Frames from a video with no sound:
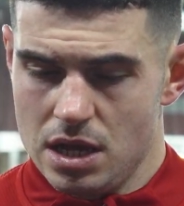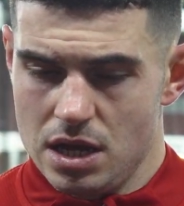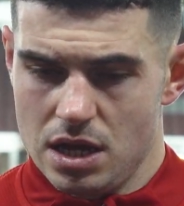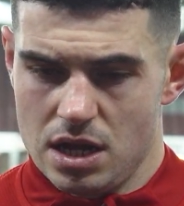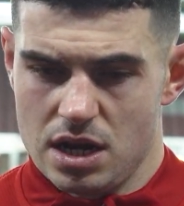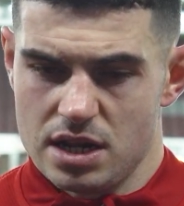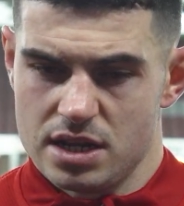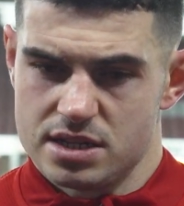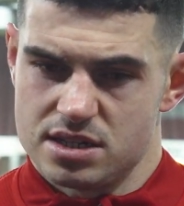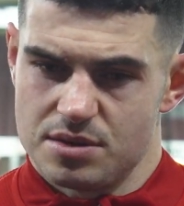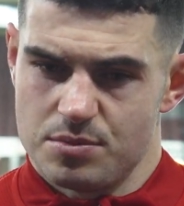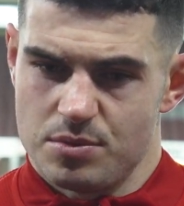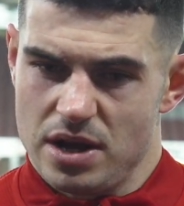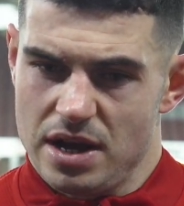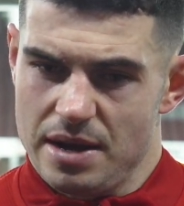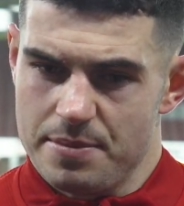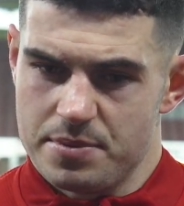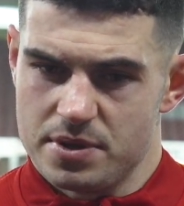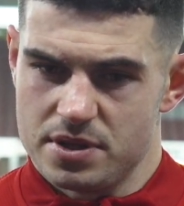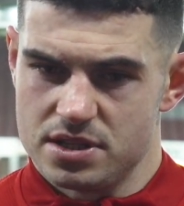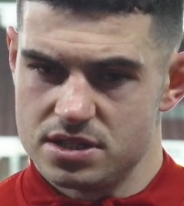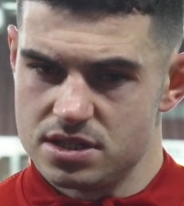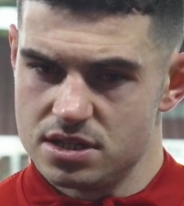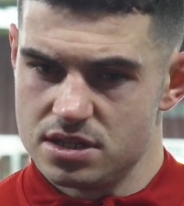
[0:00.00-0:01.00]
Oh, listen, what
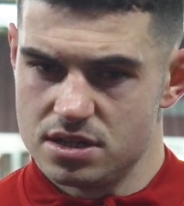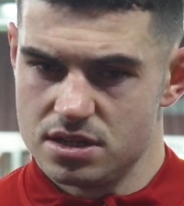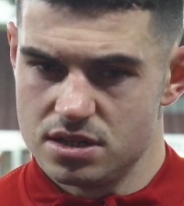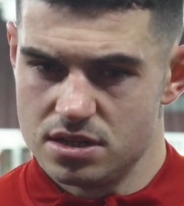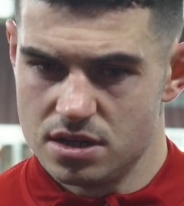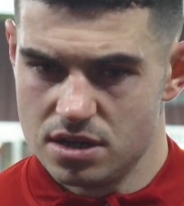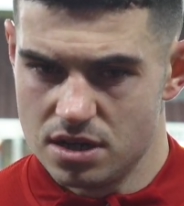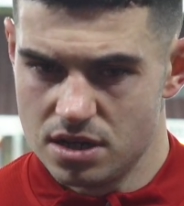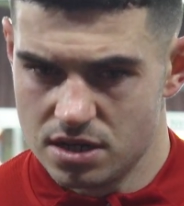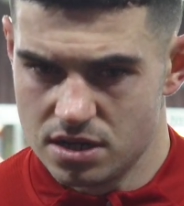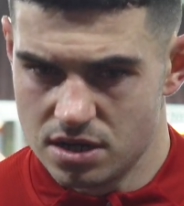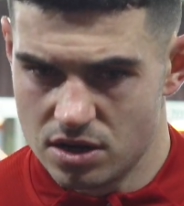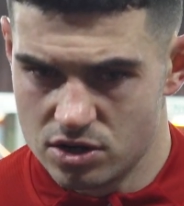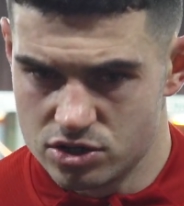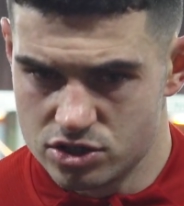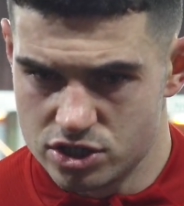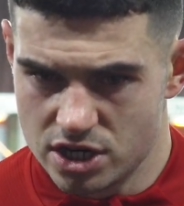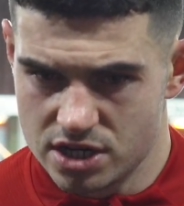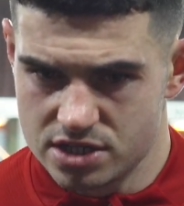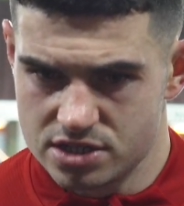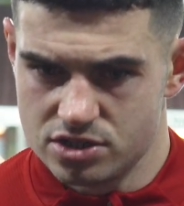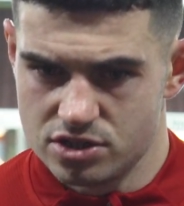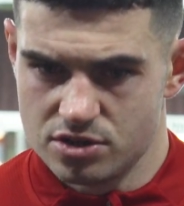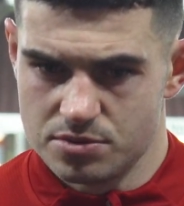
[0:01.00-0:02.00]
happens in our
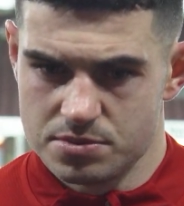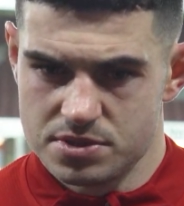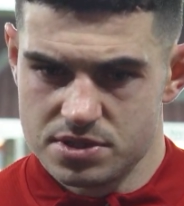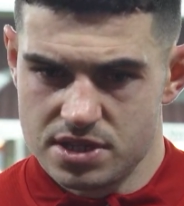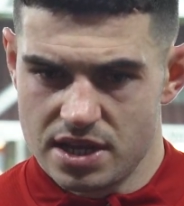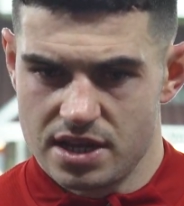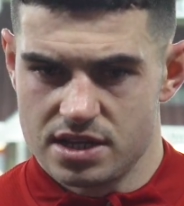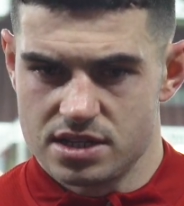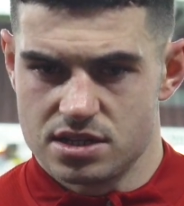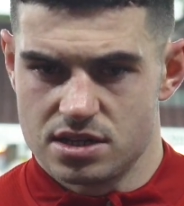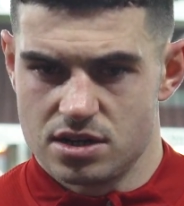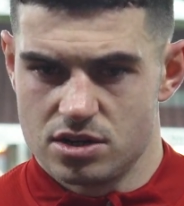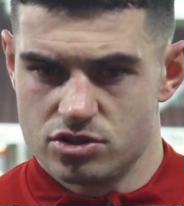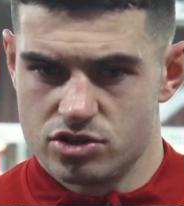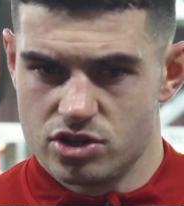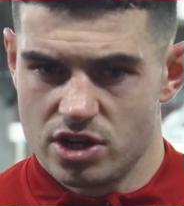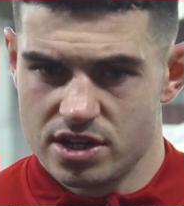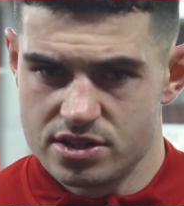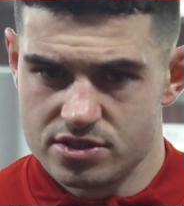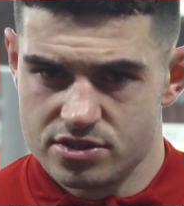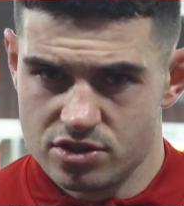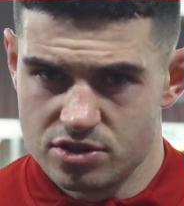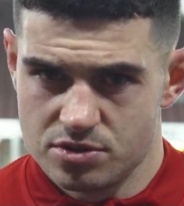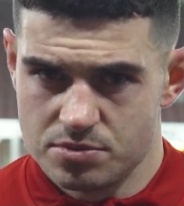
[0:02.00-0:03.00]
dressing room stays in our
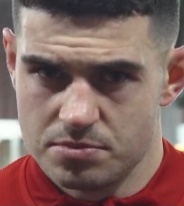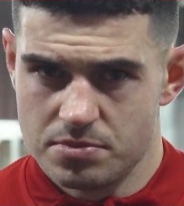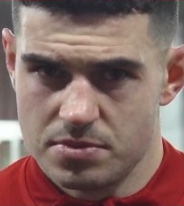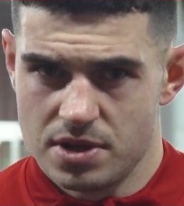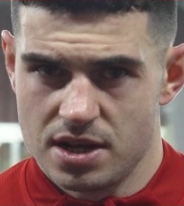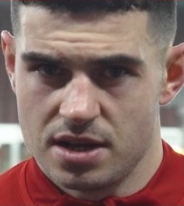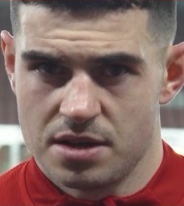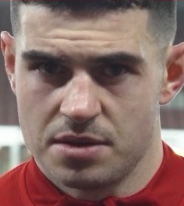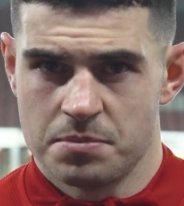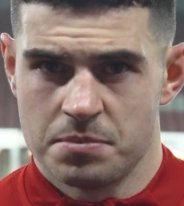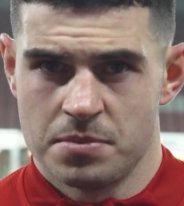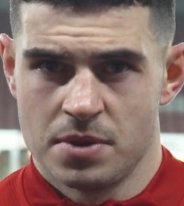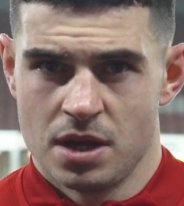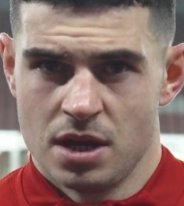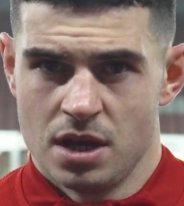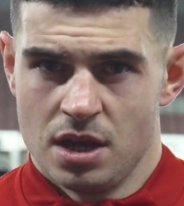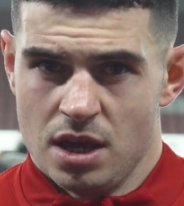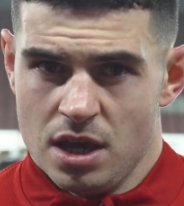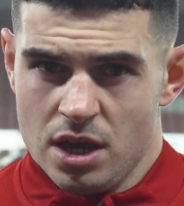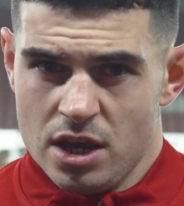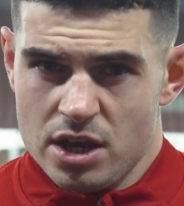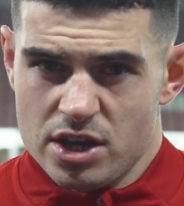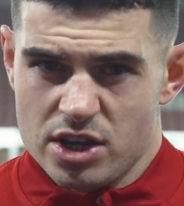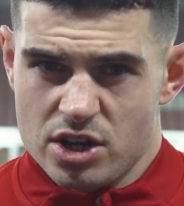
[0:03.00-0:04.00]
dressing room.
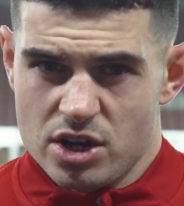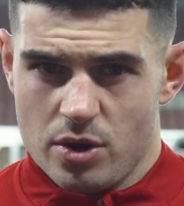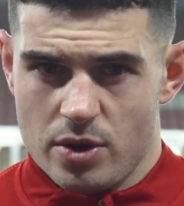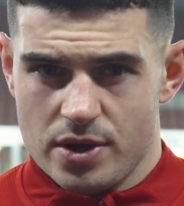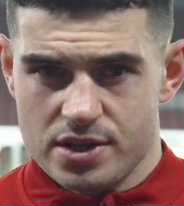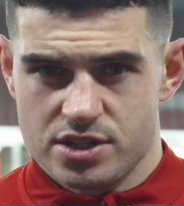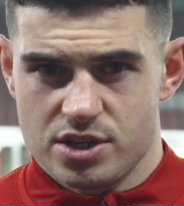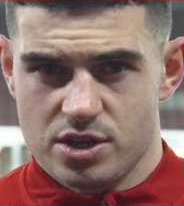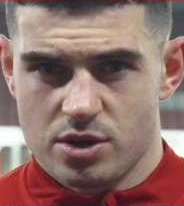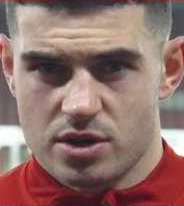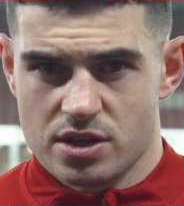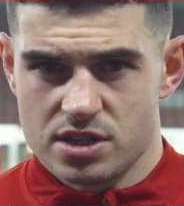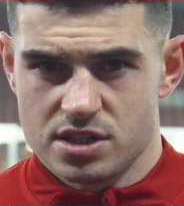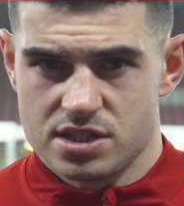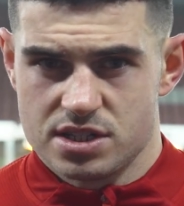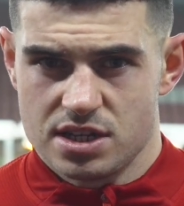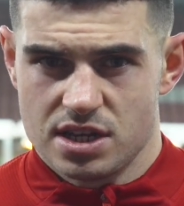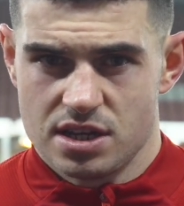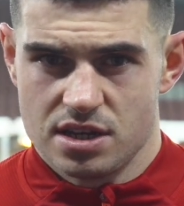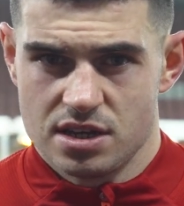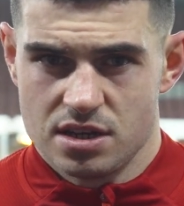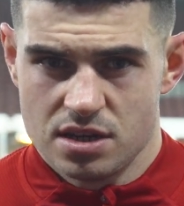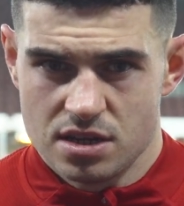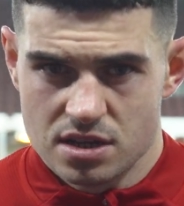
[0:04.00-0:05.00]
You know, as you can
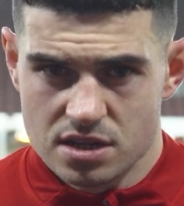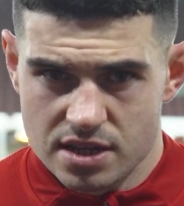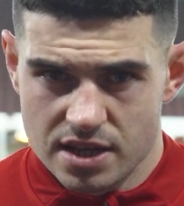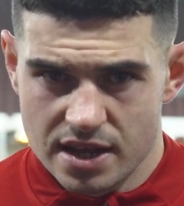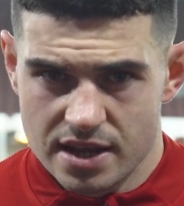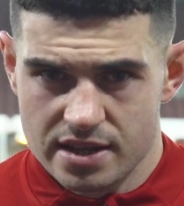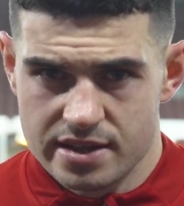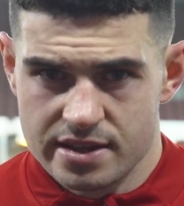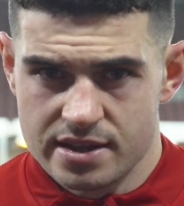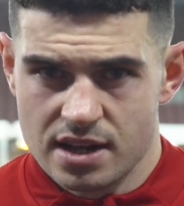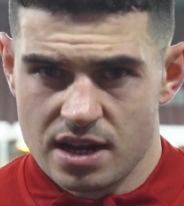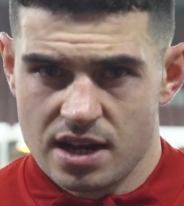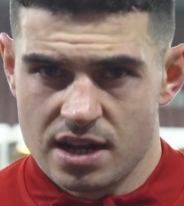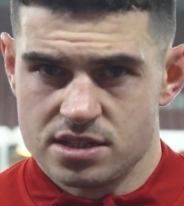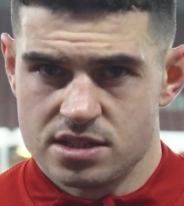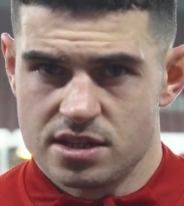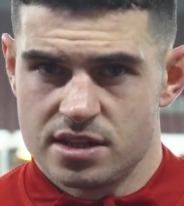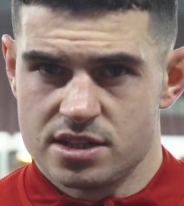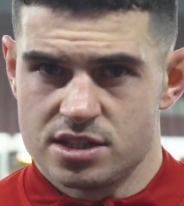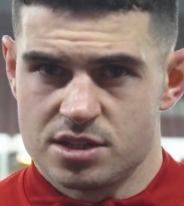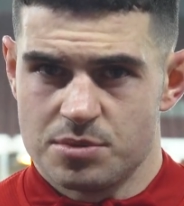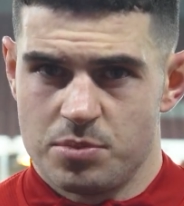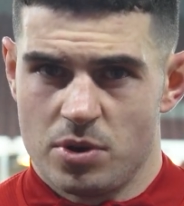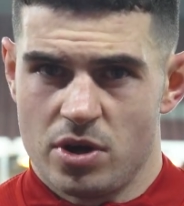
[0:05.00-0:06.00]
see, at the end, the lads are
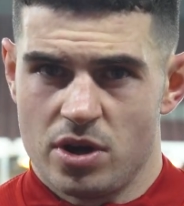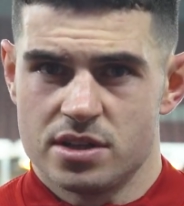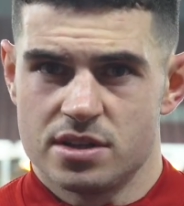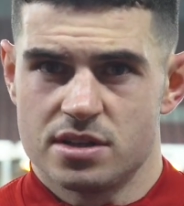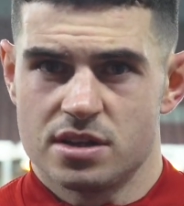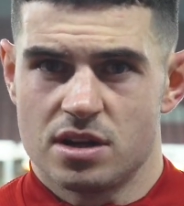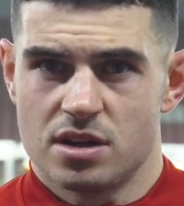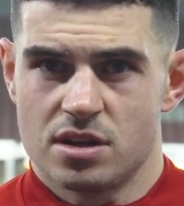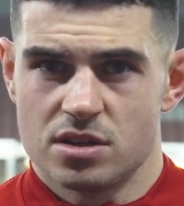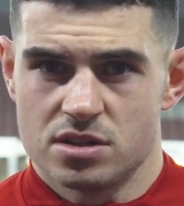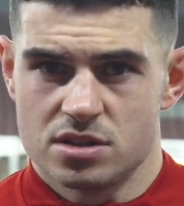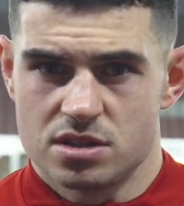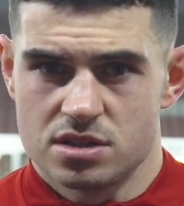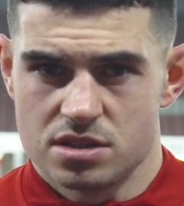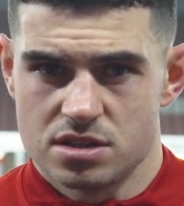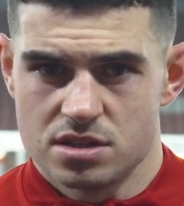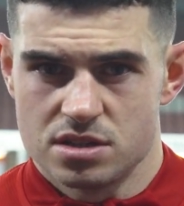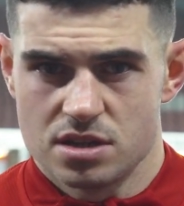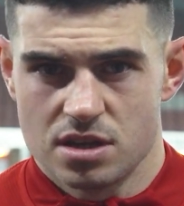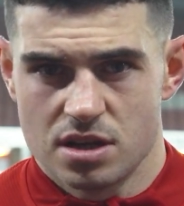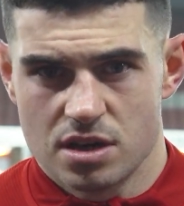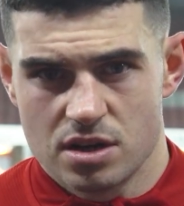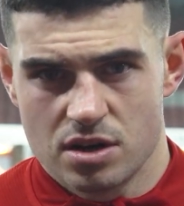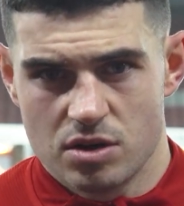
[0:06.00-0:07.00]
disappointed because,
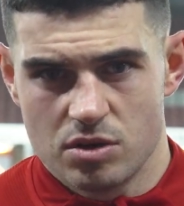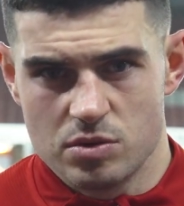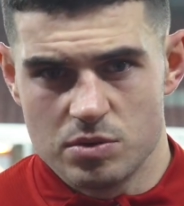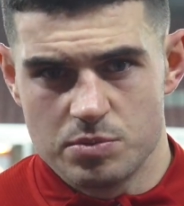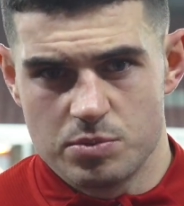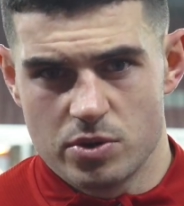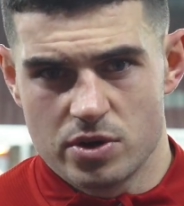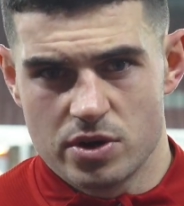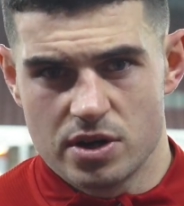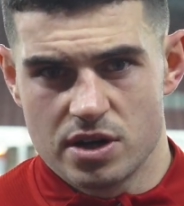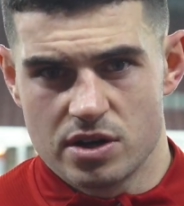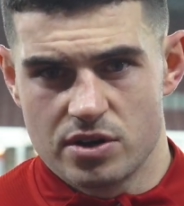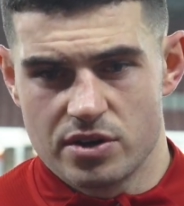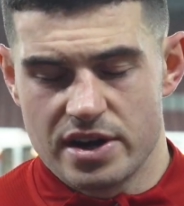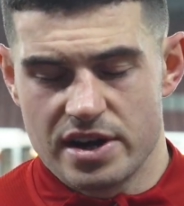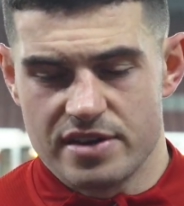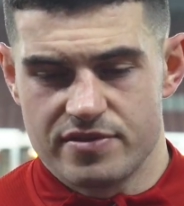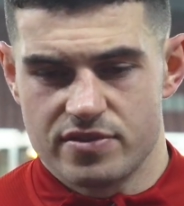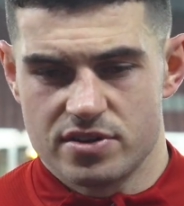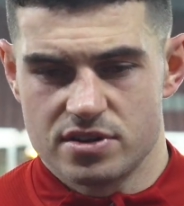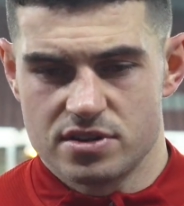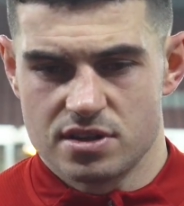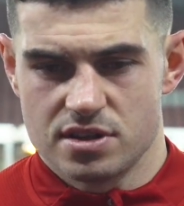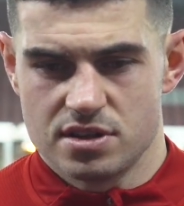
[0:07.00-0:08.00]
you know, we put in a good
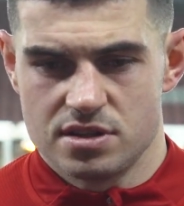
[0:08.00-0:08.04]
effort